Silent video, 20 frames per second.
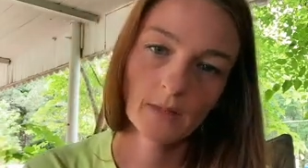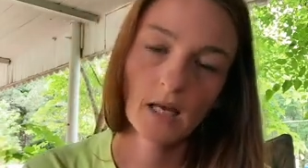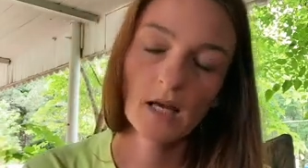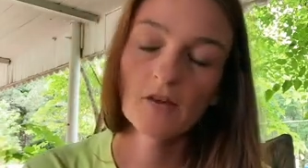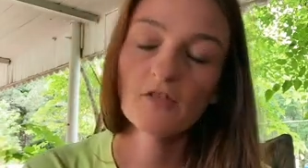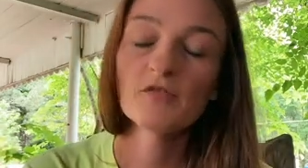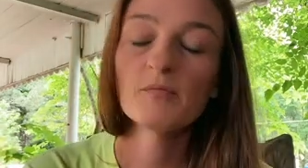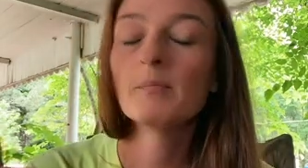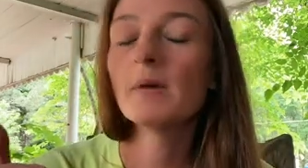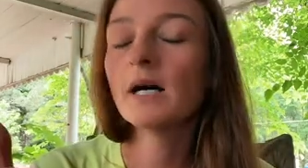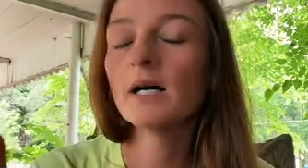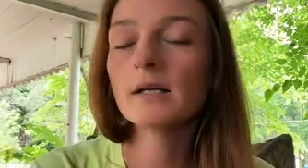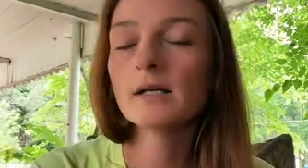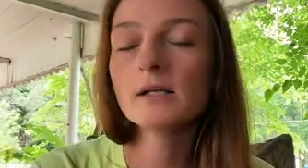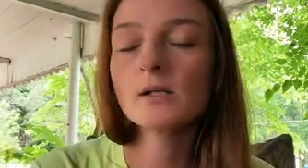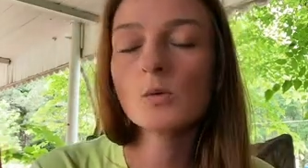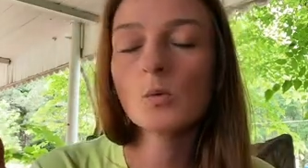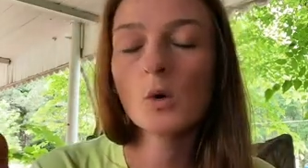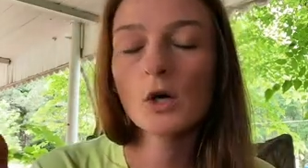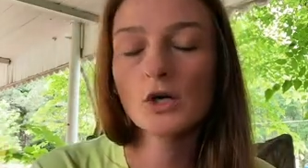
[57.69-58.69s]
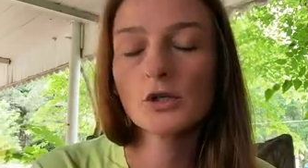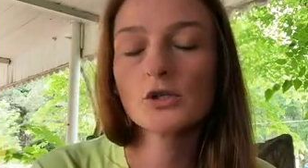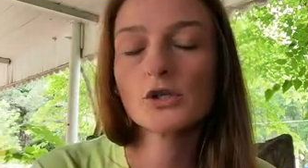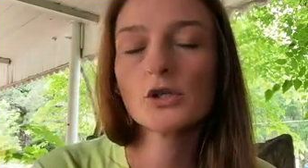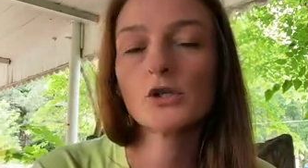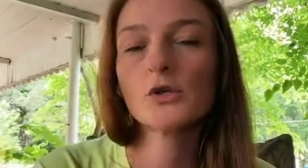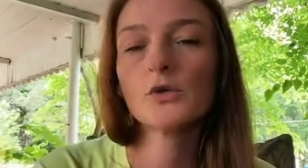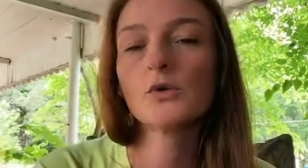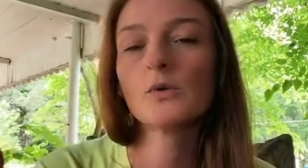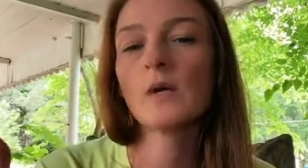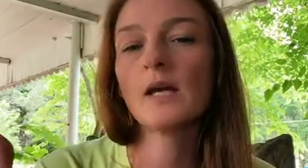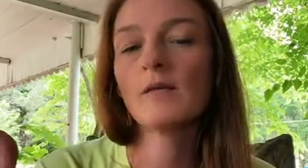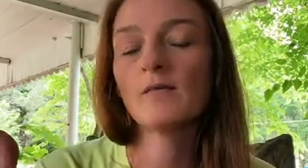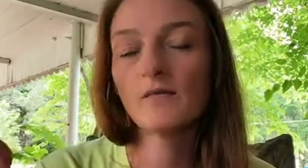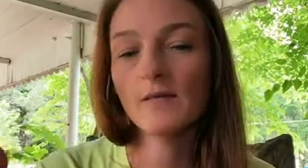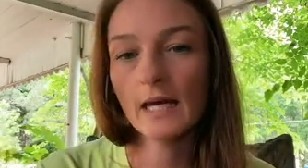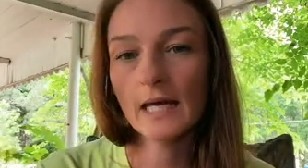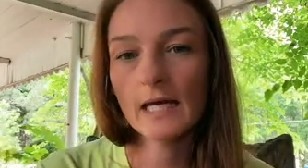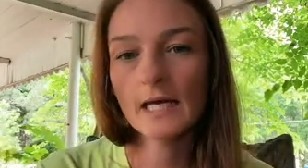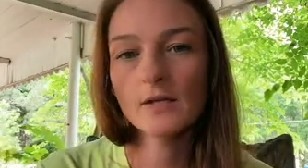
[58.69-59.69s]
If bugs were to
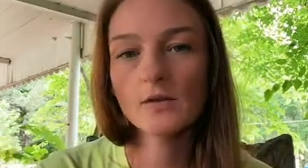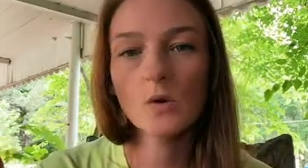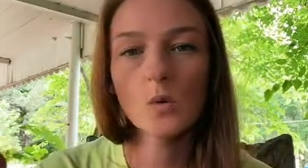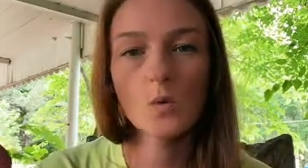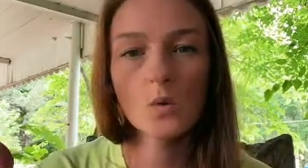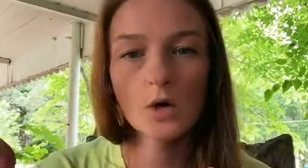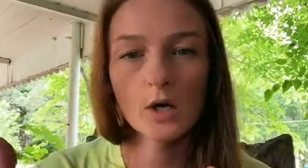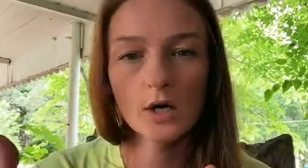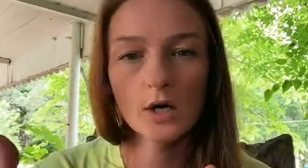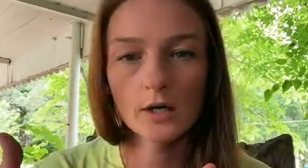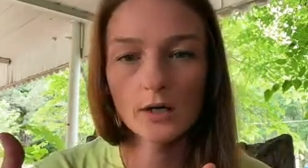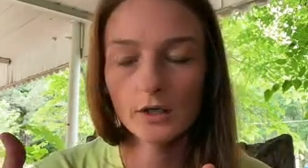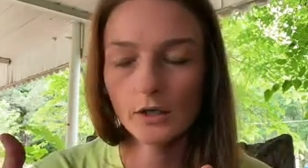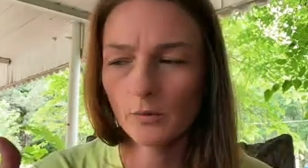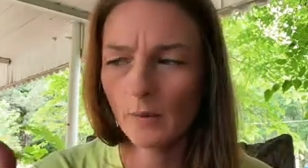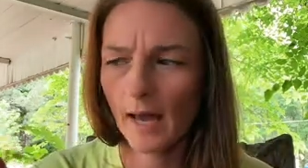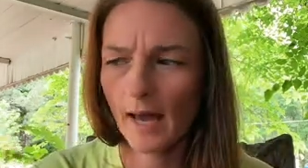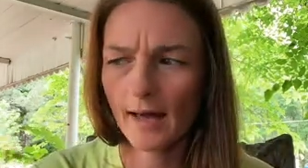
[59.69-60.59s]
invade or you